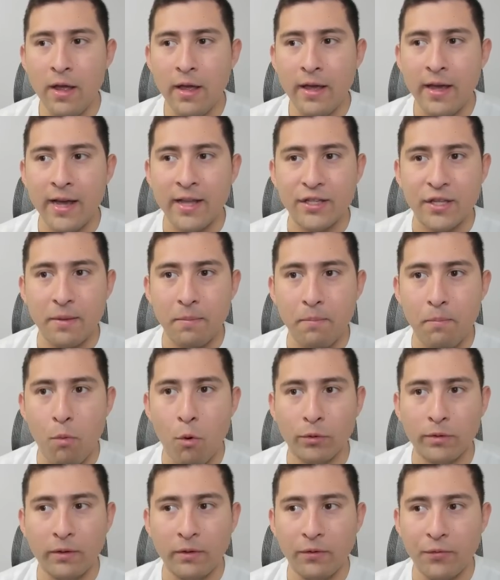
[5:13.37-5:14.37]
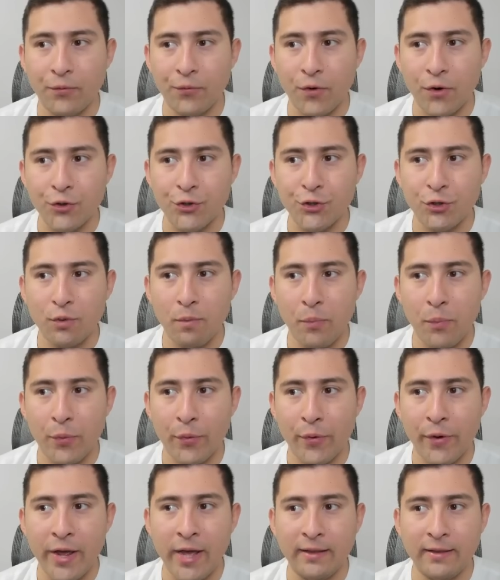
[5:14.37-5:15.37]
it's important for us to
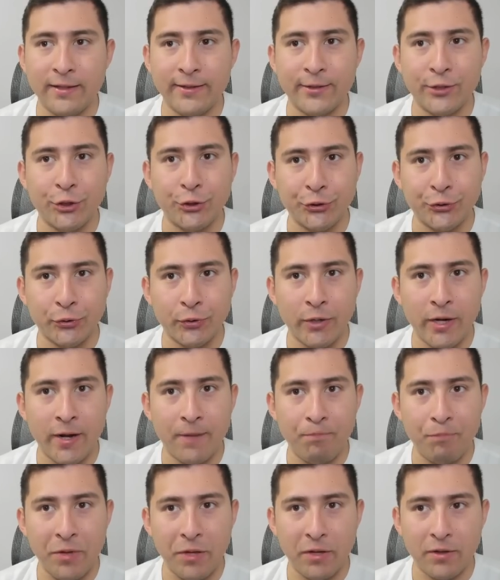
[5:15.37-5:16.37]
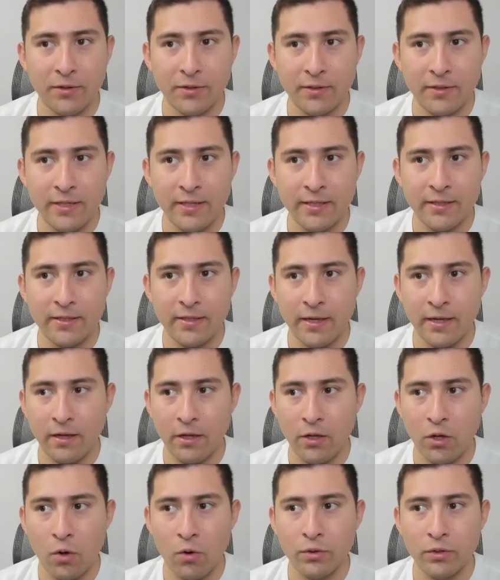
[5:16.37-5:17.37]
break this trend, because this,
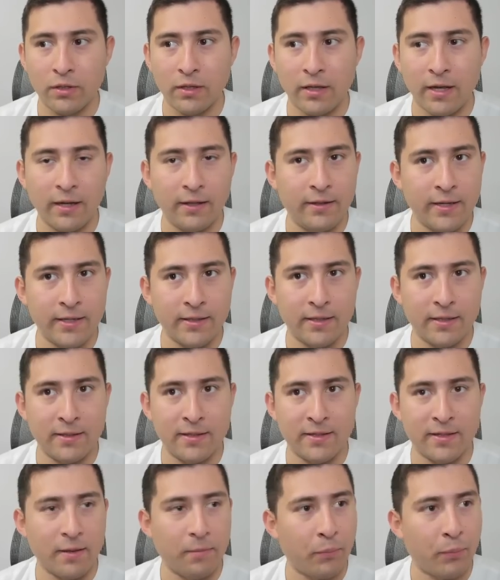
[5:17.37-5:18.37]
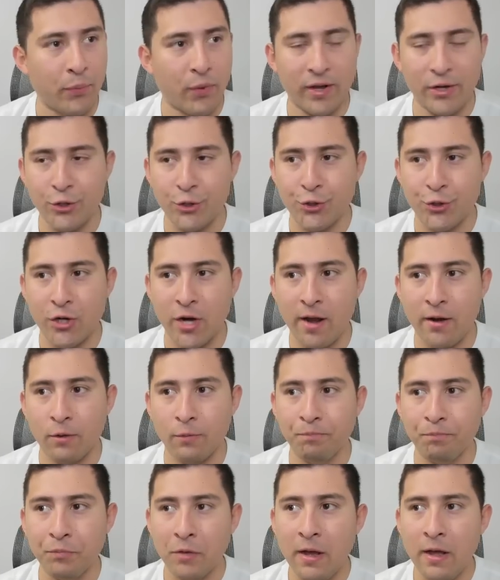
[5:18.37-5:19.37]
it goes like this. This is the price
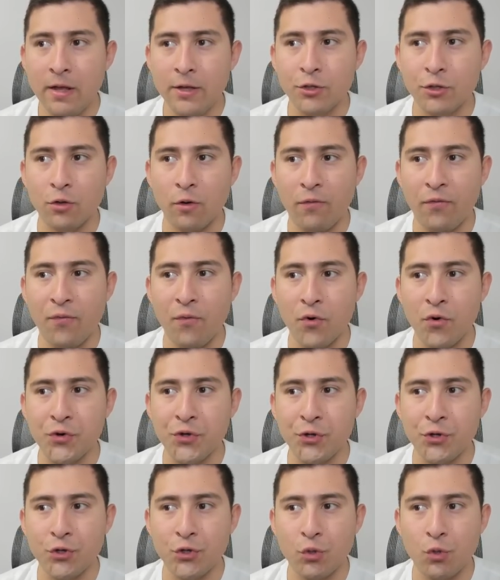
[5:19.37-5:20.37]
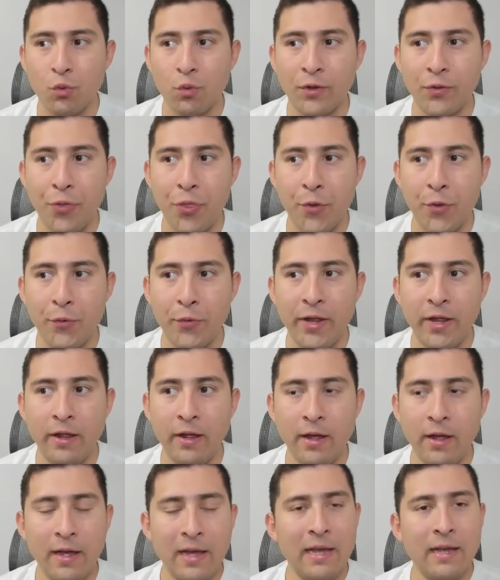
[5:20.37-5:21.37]
channel. So
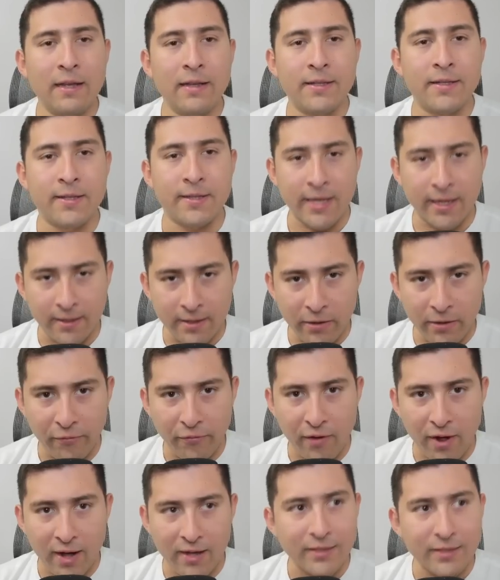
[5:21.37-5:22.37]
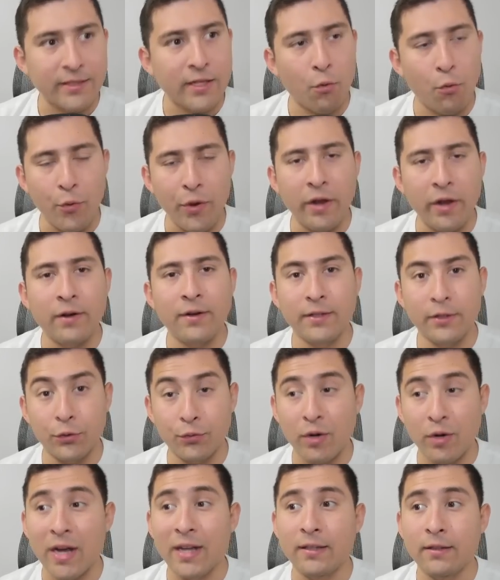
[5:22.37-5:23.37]
4013 signifies that we are in the
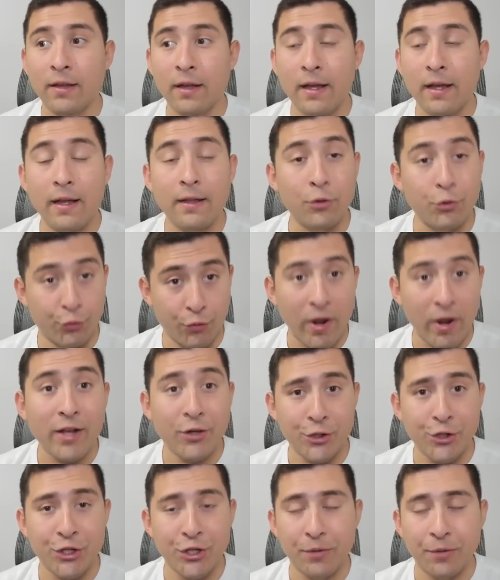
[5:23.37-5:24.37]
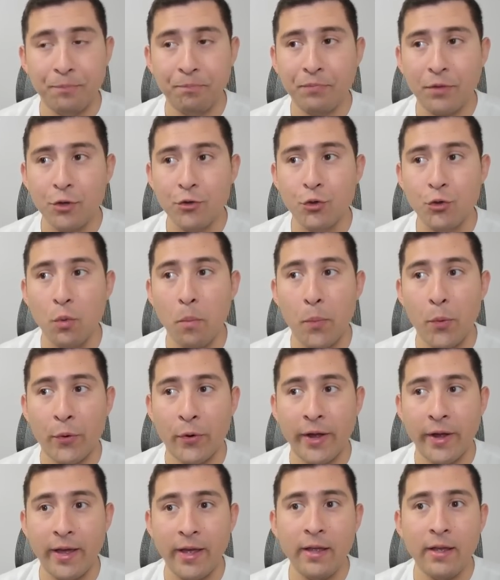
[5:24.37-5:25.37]
right direction to
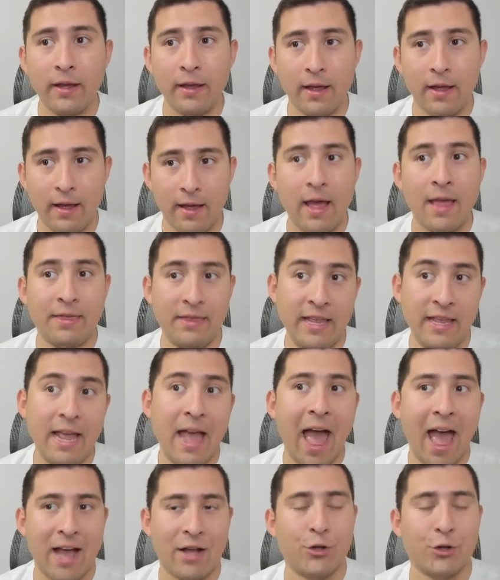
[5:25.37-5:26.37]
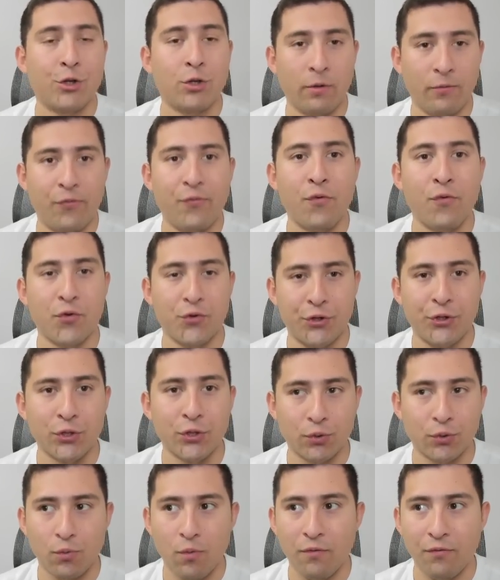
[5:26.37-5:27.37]
break the actual
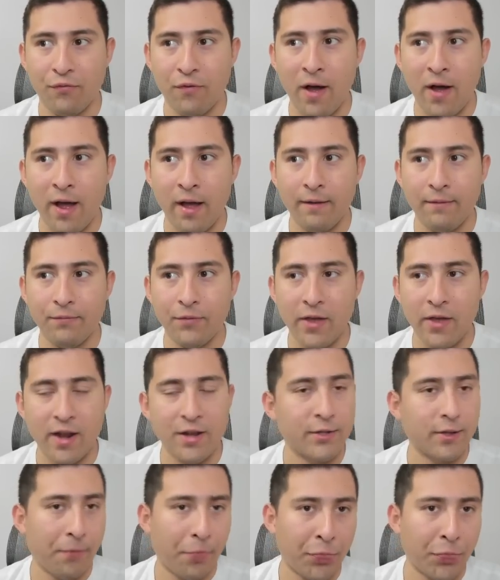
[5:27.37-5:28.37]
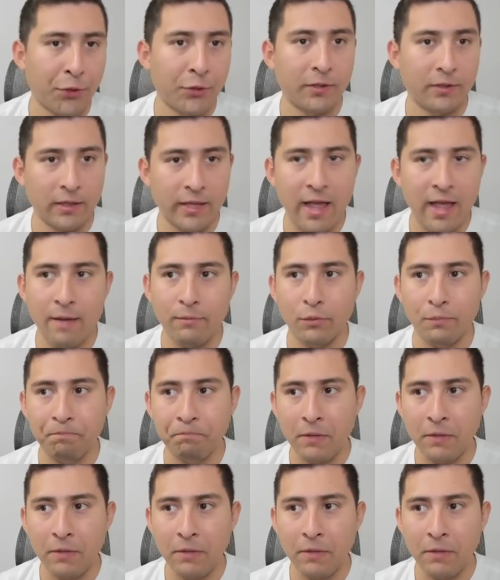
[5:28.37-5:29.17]
4015. That is the third level.